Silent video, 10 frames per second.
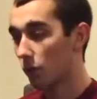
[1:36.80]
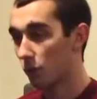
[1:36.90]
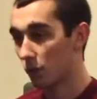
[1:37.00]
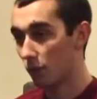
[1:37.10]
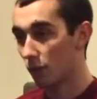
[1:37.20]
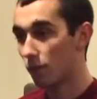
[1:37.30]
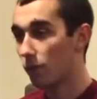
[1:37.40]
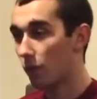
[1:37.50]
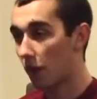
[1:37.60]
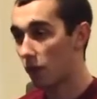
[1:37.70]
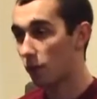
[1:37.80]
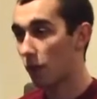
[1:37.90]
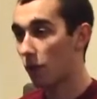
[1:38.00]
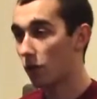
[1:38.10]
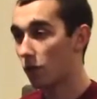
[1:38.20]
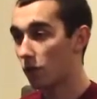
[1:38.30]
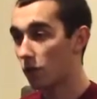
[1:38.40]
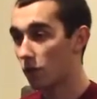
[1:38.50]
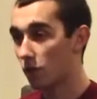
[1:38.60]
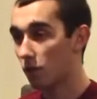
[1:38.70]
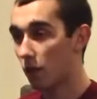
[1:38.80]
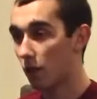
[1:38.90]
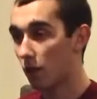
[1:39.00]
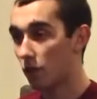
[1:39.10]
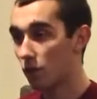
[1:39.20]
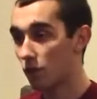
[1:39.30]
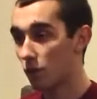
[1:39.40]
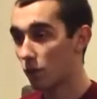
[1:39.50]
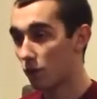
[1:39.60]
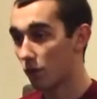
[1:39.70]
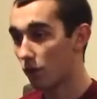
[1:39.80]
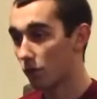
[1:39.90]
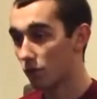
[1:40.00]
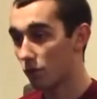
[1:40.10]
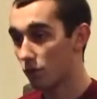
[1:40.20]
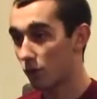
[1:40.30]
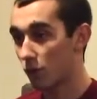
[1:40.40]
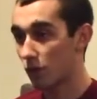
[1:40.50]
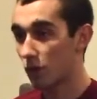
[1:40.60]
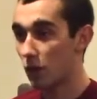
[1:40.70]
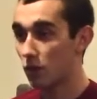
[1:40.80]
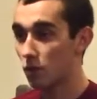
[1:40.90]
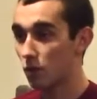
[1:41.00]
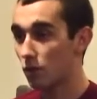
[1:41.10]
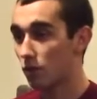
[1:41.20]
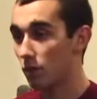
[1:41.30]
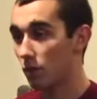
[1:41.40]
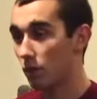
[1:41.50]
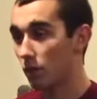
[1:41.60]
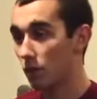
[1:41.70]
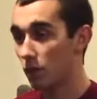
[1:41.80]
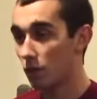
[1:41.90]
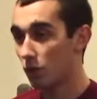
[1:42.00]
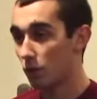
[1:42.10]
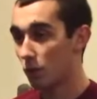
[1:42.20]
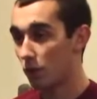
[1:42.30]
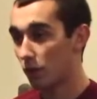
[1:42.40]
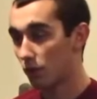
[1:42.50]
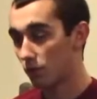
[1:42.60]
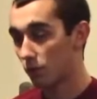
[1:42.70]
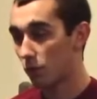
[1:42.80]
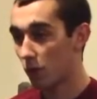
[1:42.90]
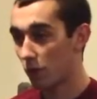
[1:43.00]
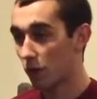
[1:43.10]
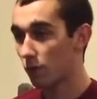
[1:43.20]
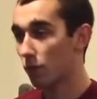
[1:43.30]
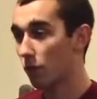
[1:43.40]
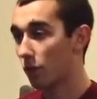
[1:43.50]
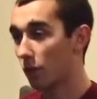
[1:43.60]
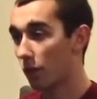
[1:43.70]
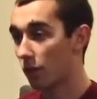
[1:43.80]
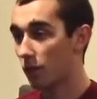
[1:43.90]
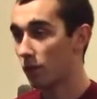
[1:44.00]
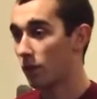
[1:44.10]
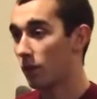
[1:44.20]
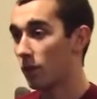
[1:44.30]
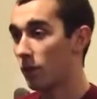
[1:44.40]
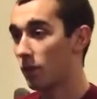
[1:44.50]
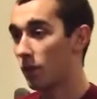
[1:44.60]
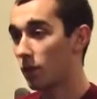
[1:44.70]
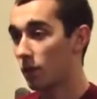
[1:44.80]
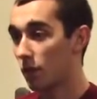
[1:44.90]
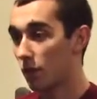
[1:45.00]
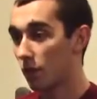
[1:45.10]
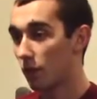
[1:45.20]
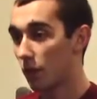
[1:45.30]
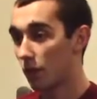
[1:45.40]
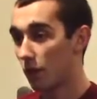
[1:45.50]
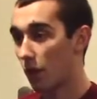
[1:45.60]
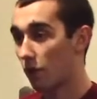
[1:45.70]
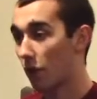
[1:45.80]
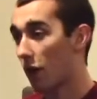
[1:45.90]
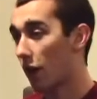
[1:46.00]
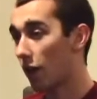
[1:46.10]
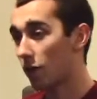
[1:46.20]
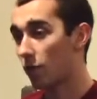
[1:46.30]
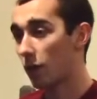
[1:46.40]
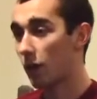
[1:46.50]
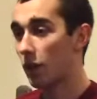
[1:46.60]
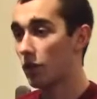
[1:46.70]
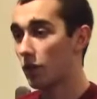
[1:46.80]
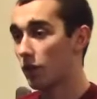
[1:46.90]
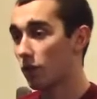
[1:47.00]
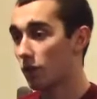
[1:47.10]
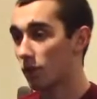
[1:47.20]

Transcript: really fast-paced days and really strict schedules, and just being wound up really tight. Having high expectations.